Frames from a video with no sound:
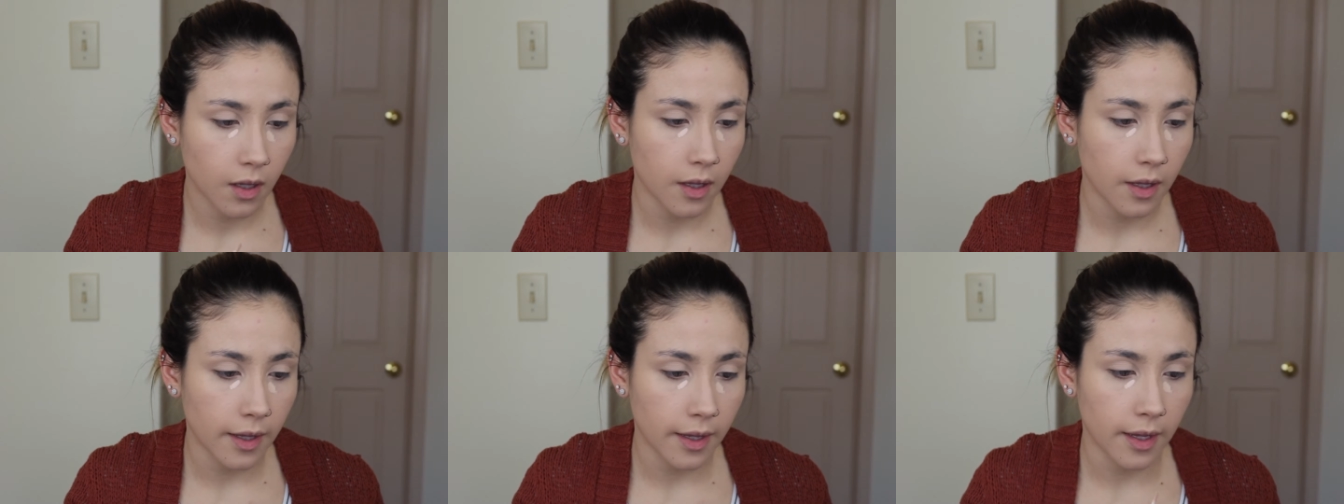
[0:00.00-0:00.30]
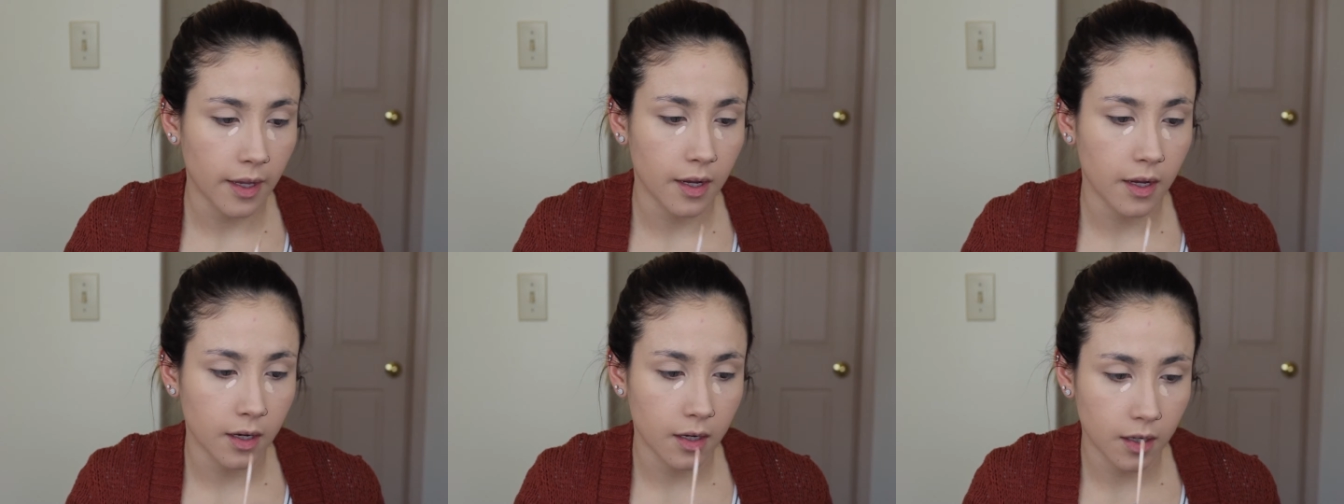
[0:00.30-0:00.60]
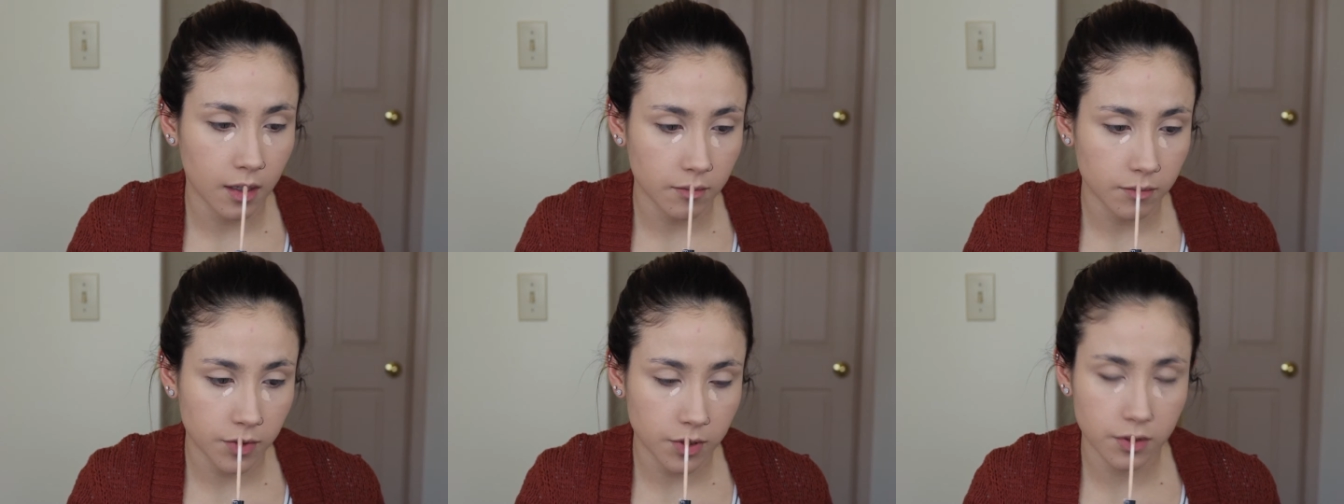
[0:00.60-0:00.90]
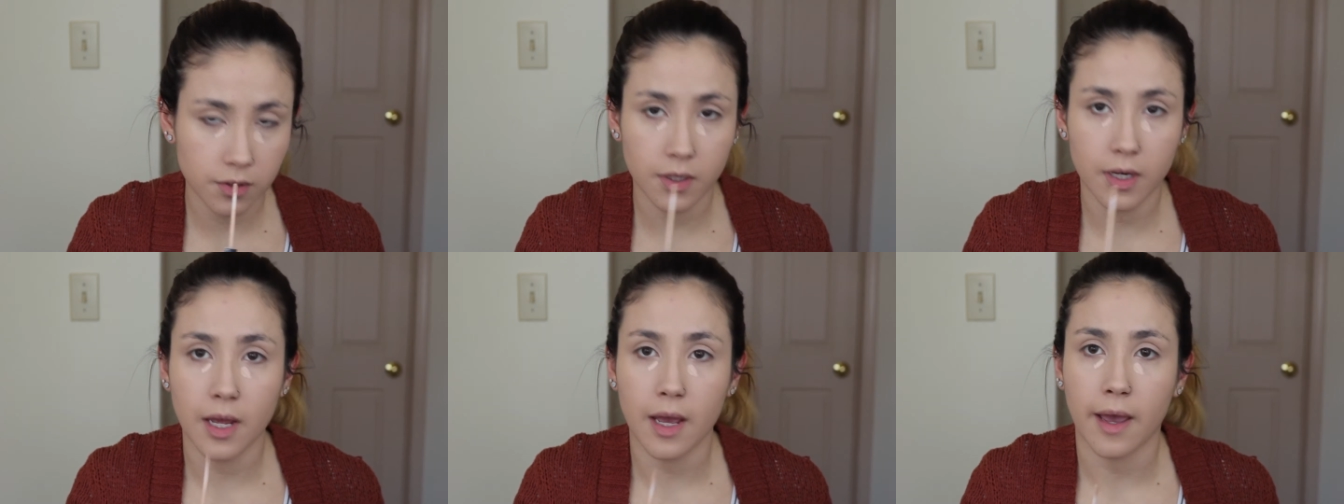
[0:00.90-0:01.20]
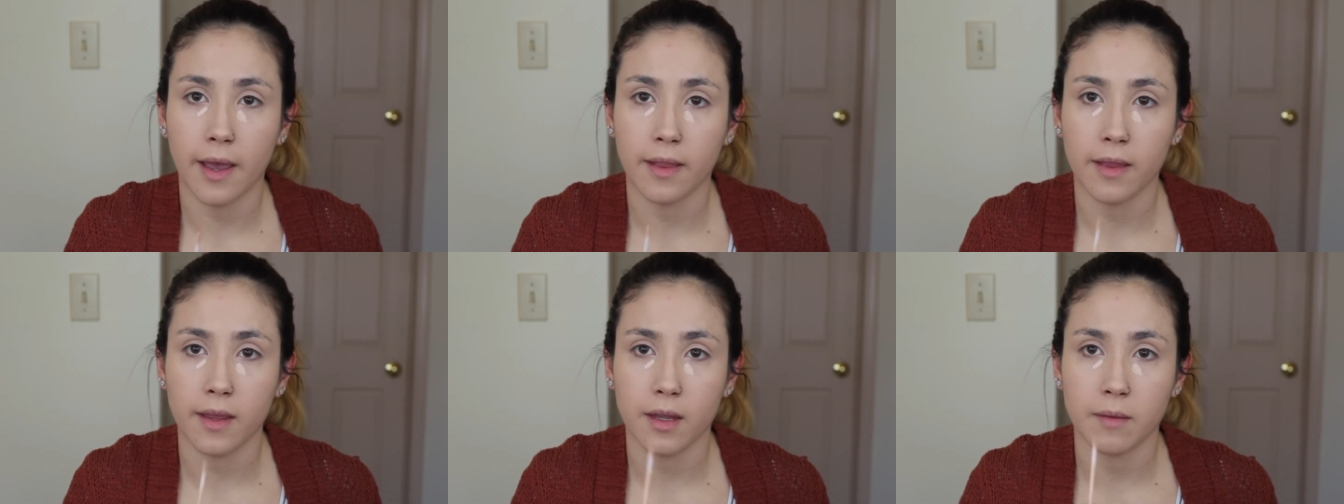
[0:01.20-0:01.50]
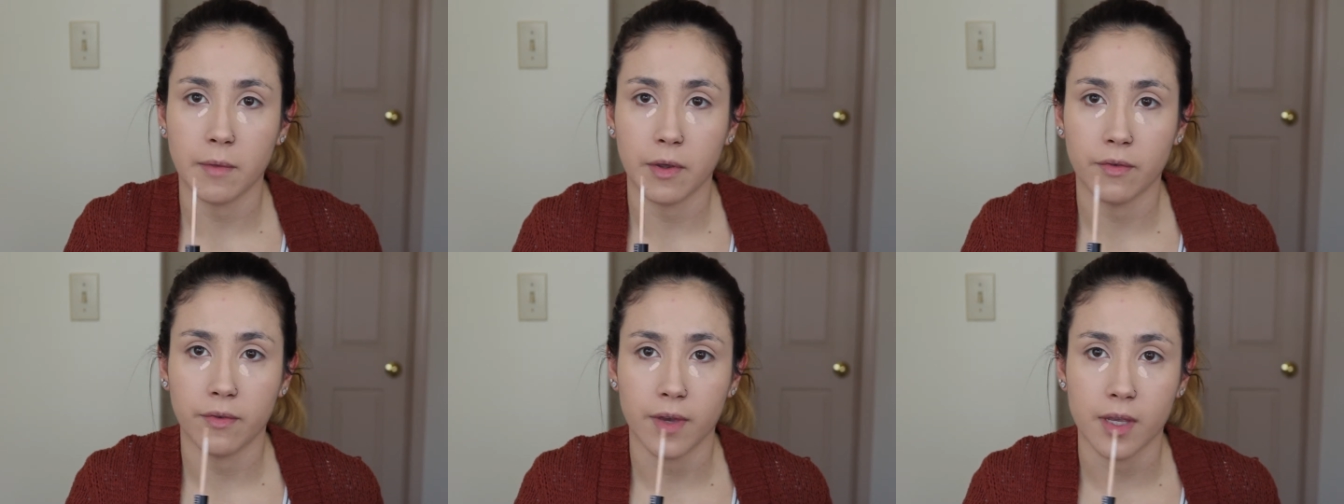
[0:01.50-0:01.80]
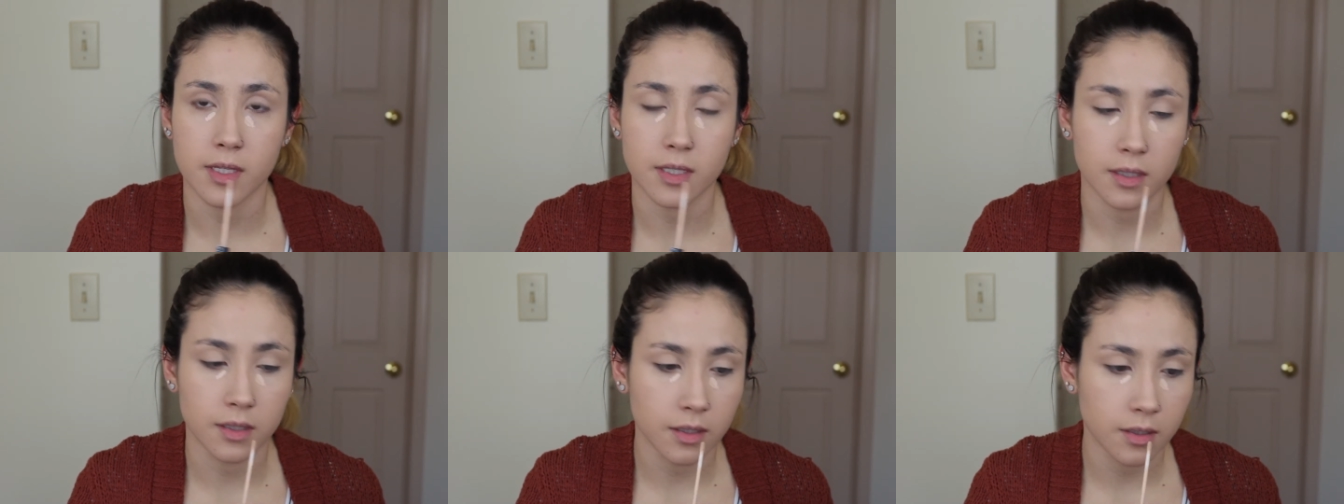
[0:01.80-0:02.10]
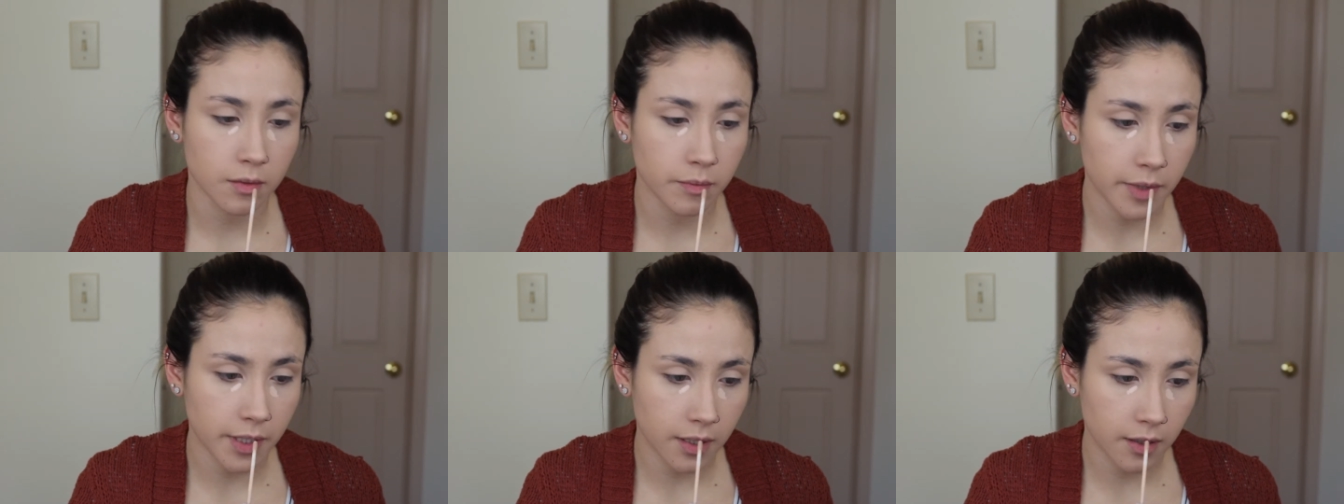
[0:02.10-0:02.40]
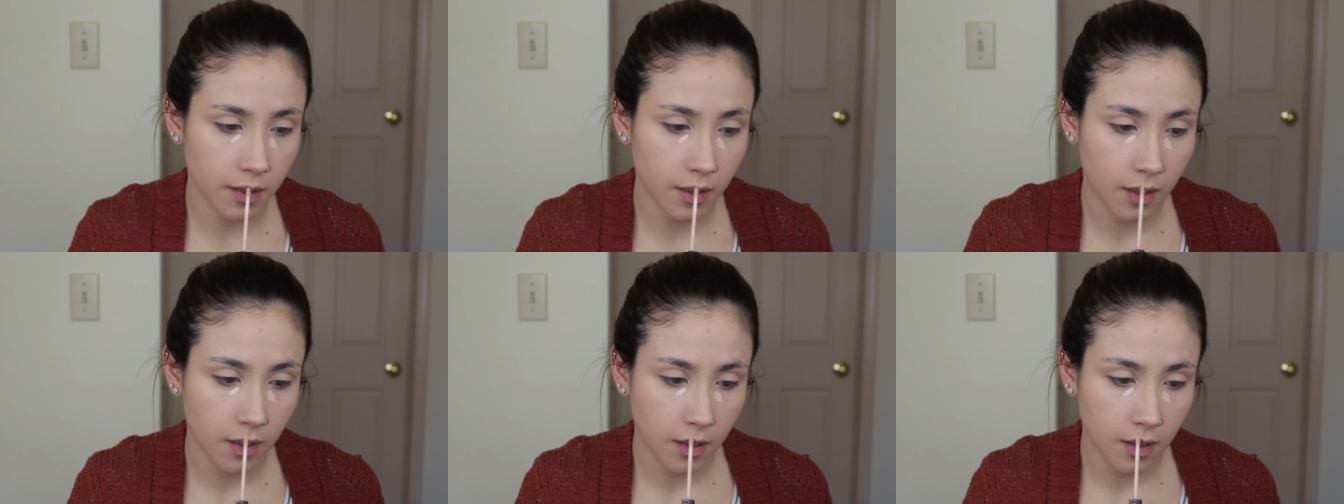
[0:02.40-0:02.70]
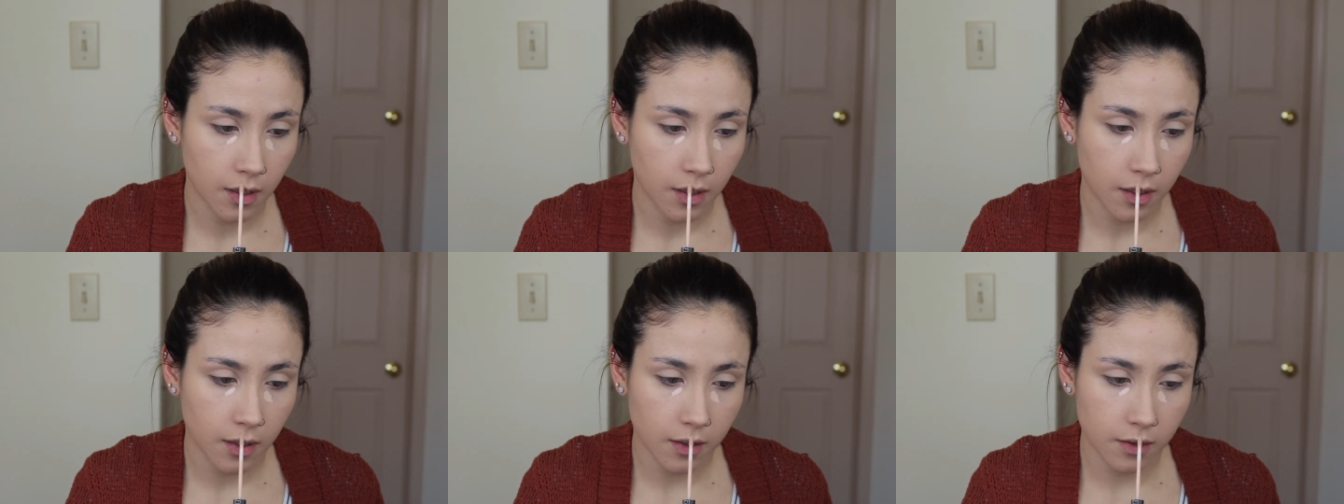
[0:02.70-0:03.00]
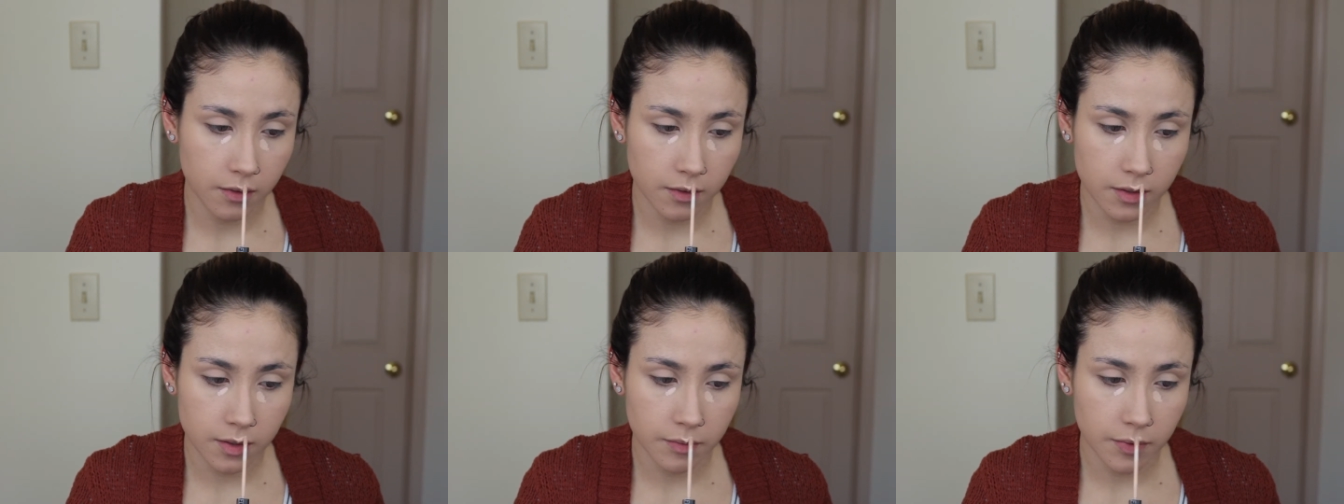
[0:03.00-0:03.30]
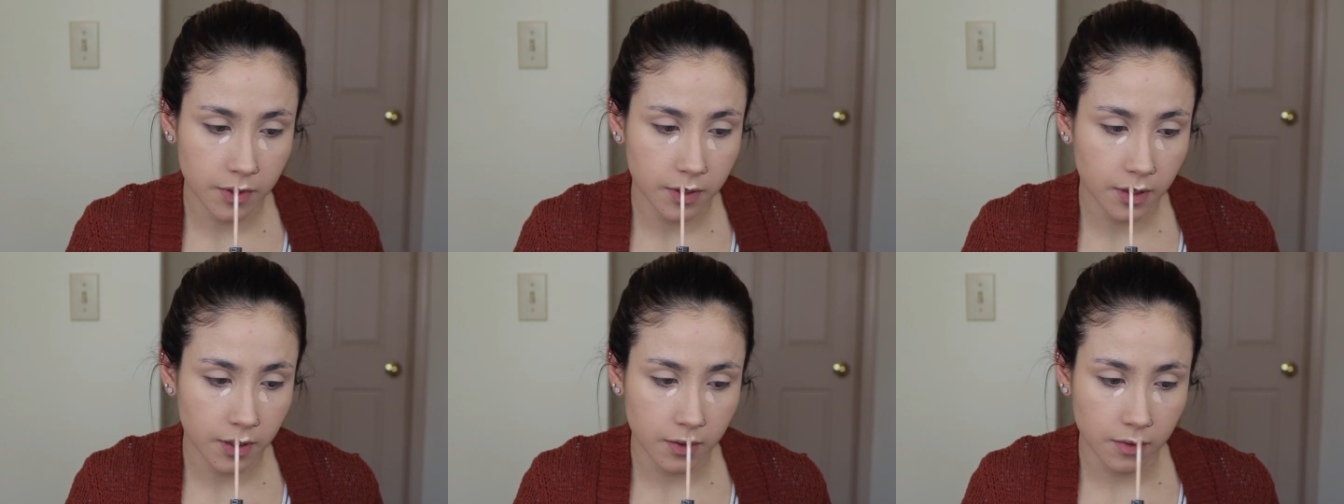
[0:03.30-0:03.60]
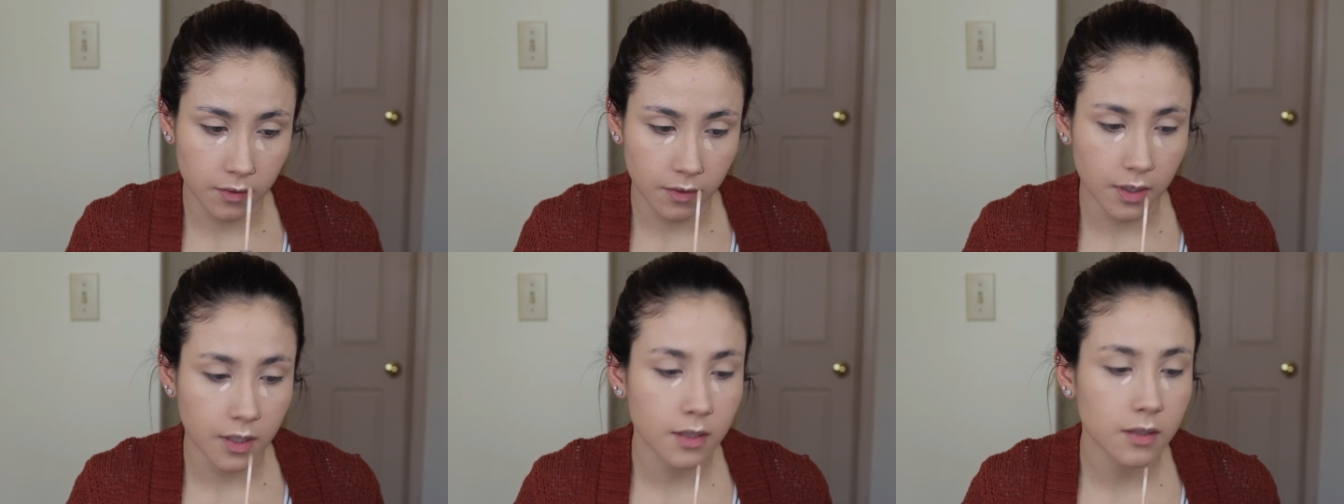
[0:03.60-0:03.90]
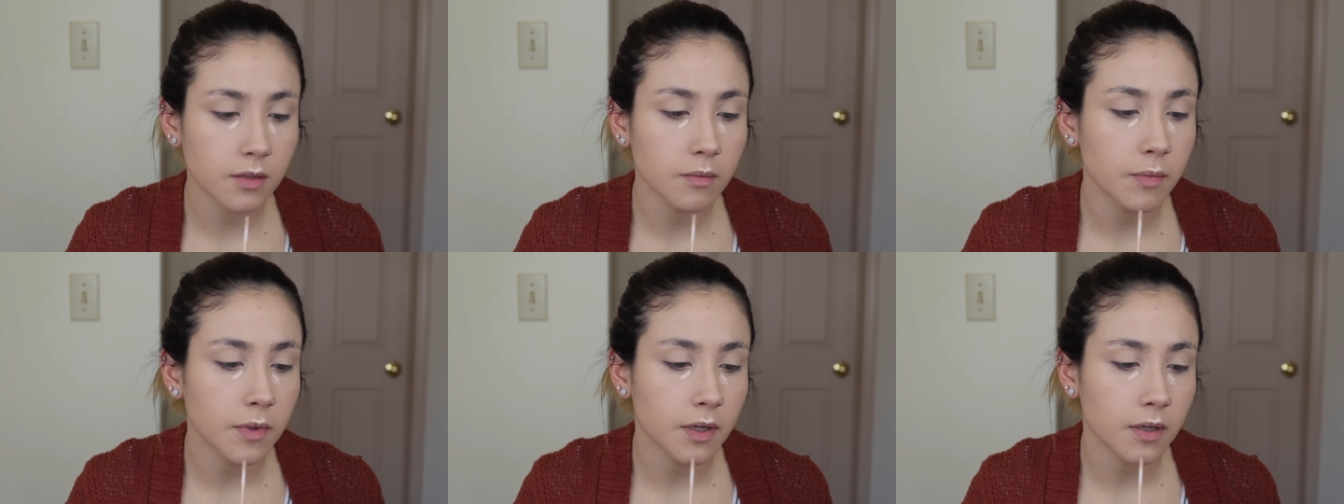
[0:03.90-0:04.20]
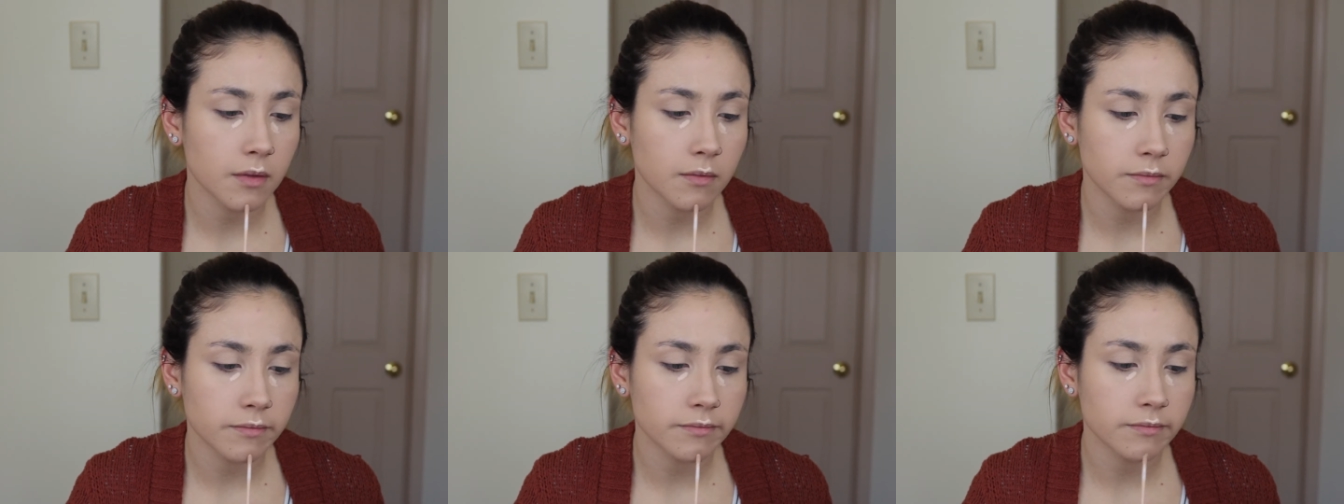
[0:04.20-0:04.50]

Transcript: And I'm just going to highlight my face a little bit. I don't typically do this, but